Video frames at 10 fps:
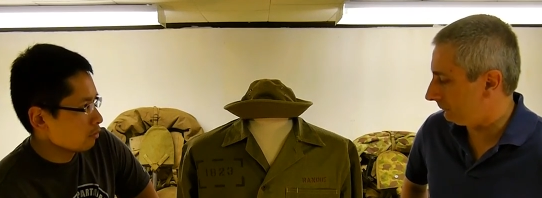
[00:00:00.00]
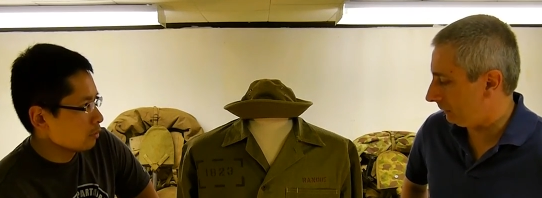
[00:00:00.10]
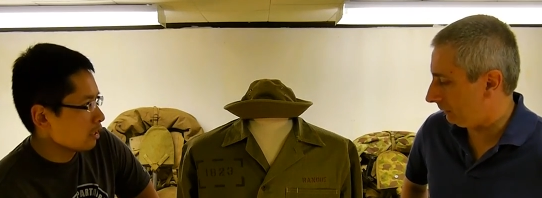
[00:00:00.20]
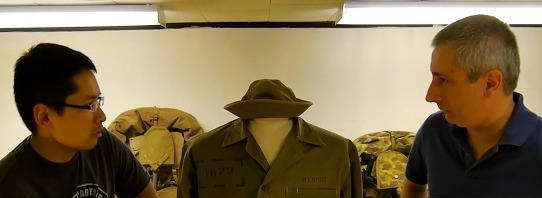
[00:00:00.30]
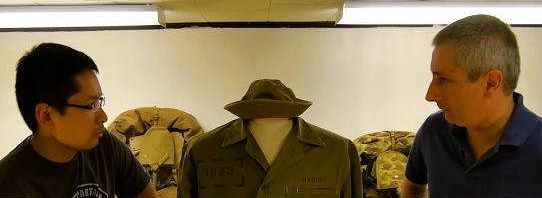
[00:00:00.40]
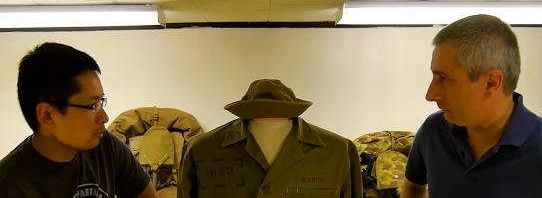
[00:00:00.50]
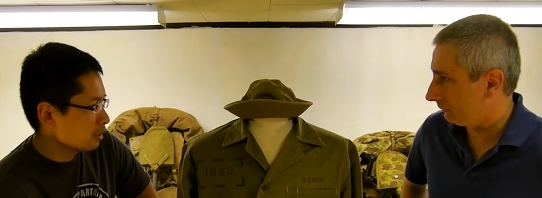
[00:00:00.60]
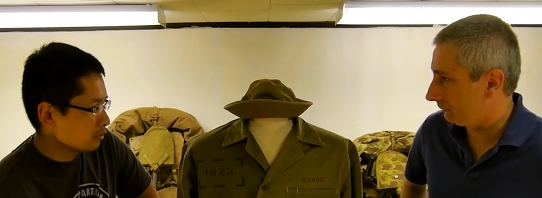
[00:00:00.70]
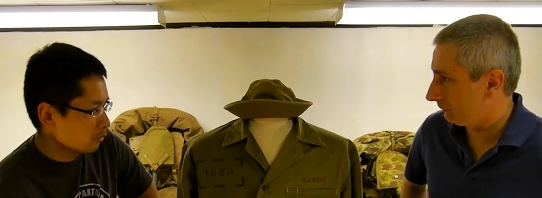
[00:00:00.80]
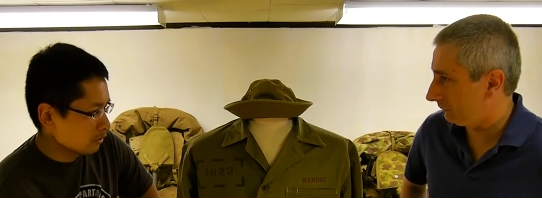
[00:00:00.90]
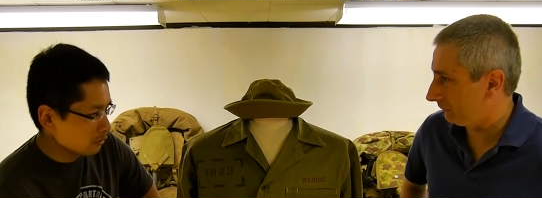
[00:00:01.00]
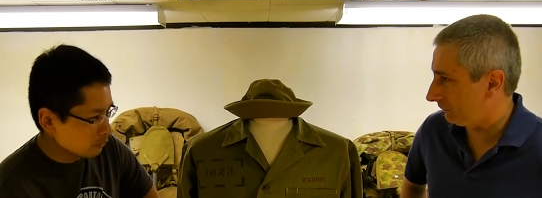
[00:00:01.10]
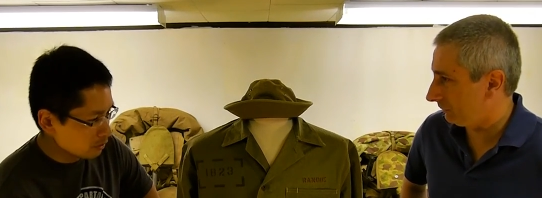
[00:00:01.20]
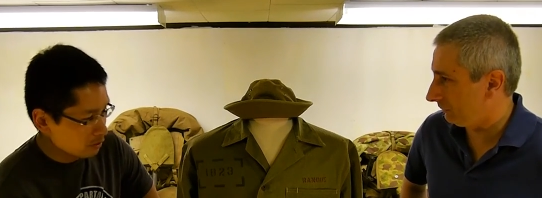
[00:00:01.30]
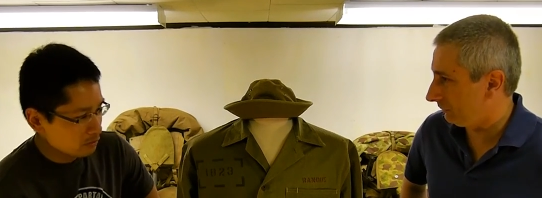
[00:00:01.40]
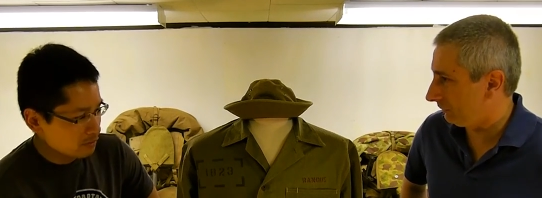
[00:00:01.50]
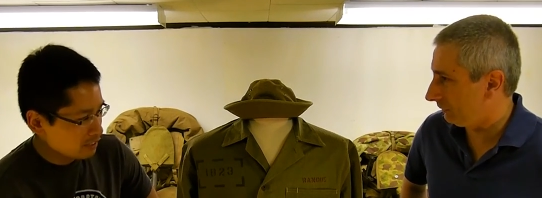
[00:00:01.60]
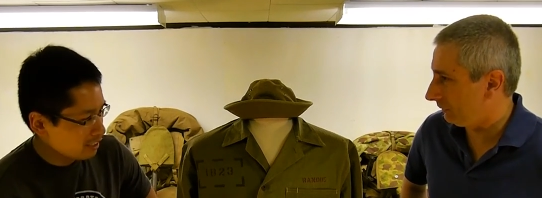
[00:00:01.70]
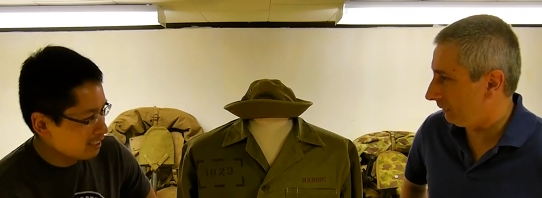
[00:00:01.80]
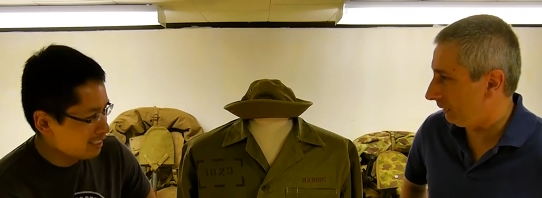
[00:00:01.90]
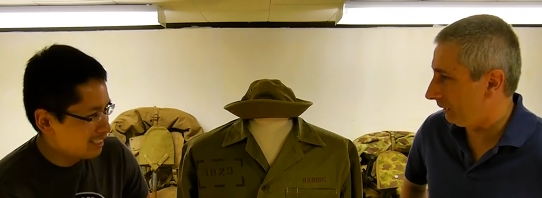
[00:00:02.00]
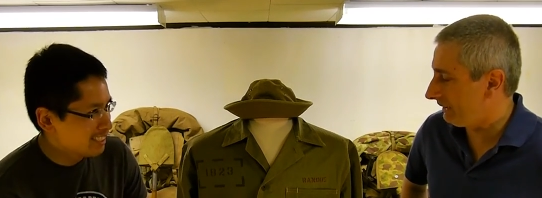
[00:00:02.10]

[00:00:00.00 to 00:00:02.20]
Speaker 1: Maybe out of her mind wearing wool over there.